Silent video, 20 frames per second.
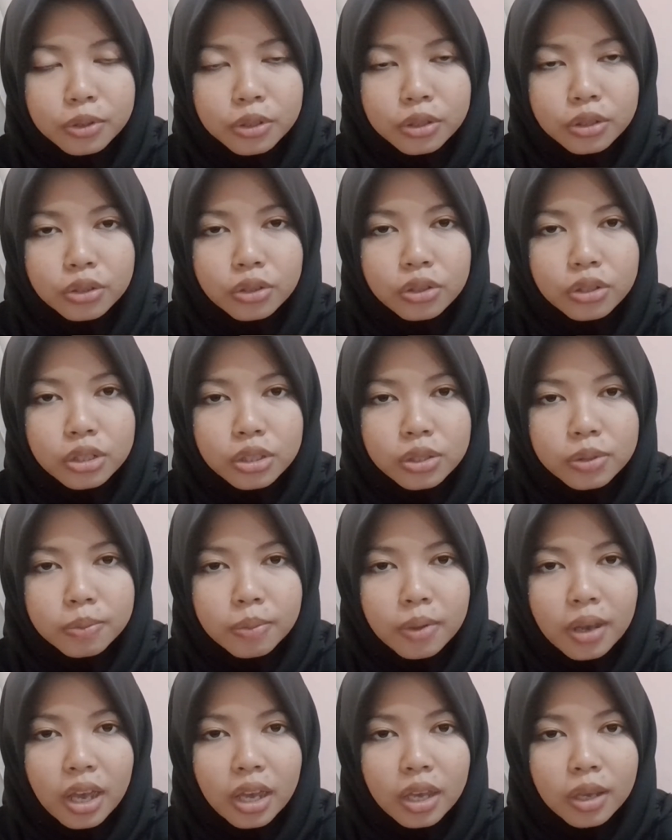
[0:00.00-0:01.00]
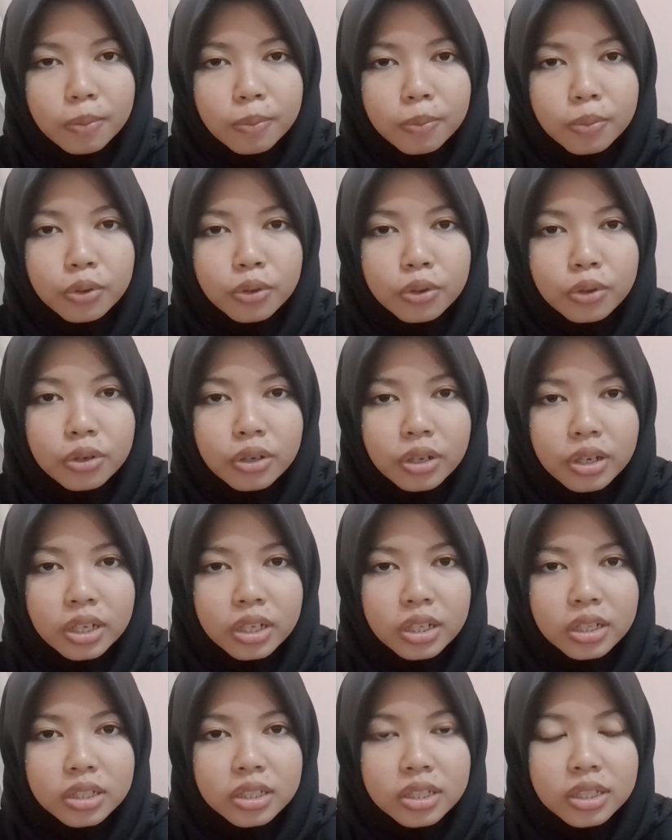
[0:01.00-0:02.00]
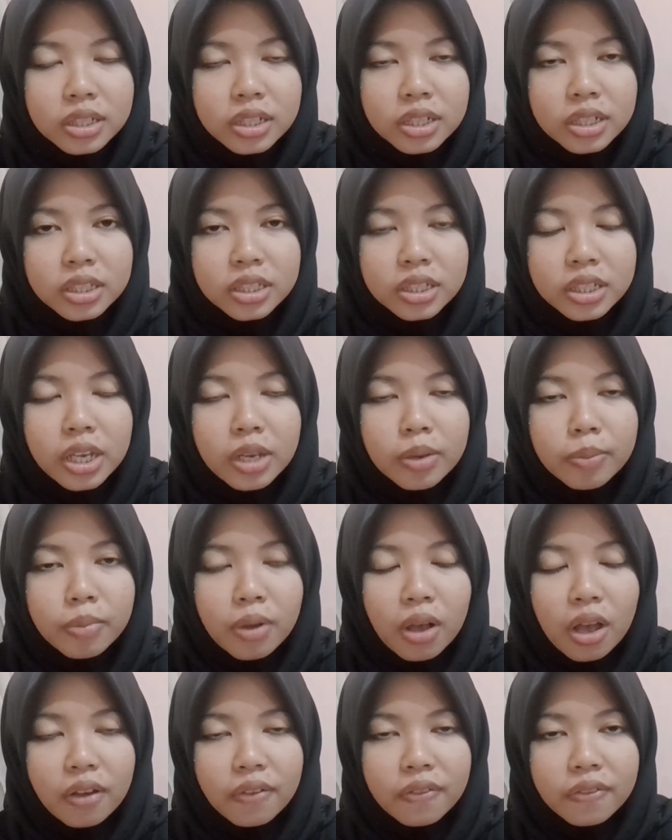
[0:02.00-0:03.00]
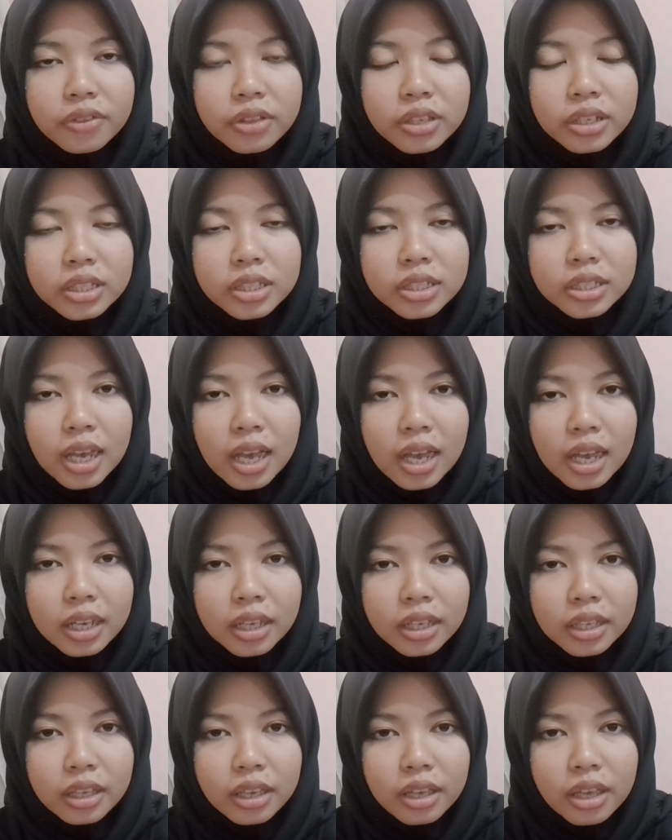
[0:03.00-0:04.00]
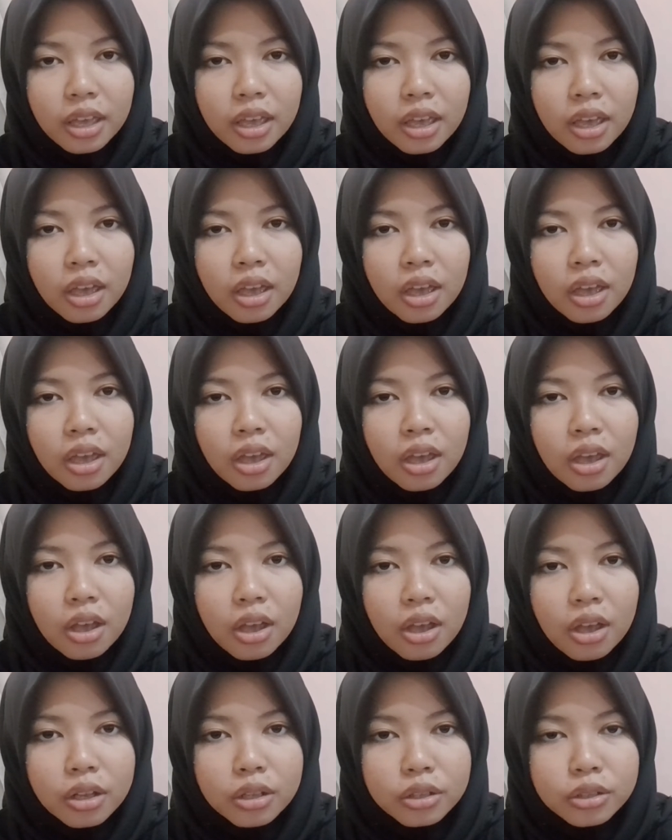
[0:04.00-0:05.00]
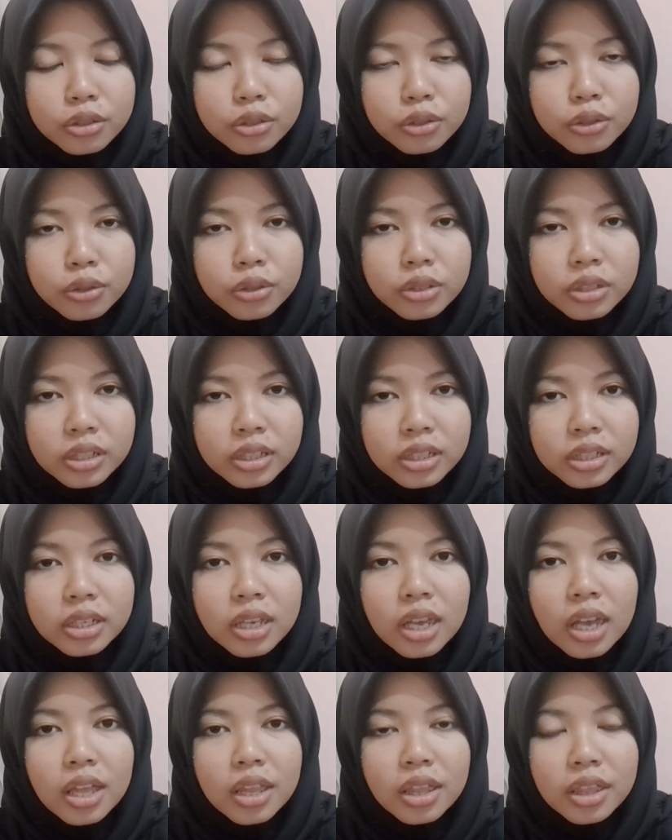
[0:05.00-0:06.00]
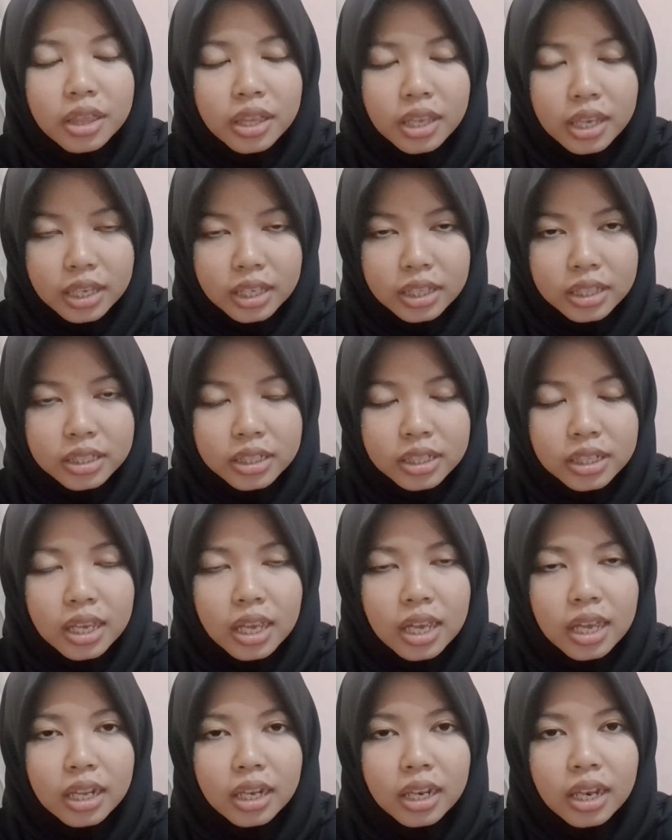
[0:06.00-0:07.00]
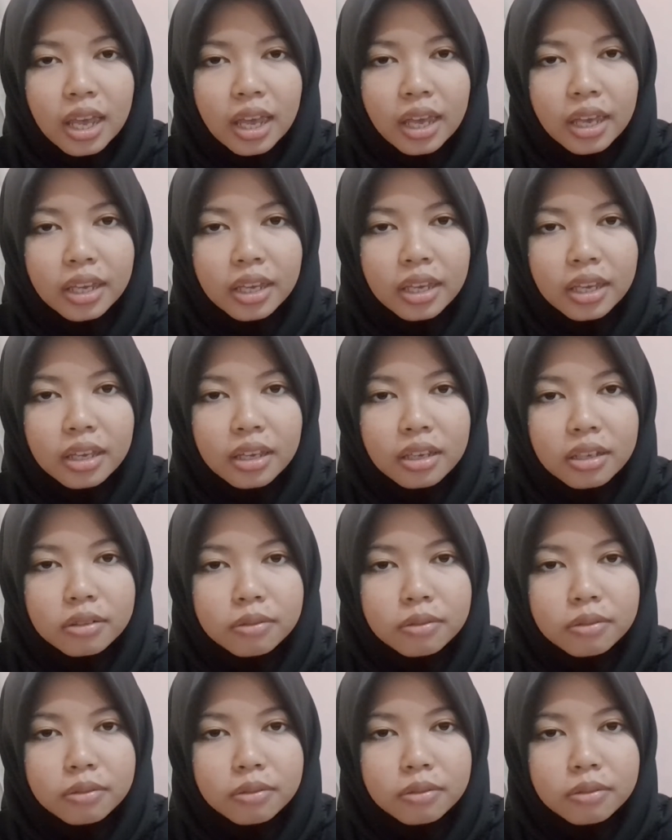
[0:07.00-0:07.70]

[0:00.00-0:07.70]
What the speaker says: produced by pulling the tip of the tongue to the teeth, like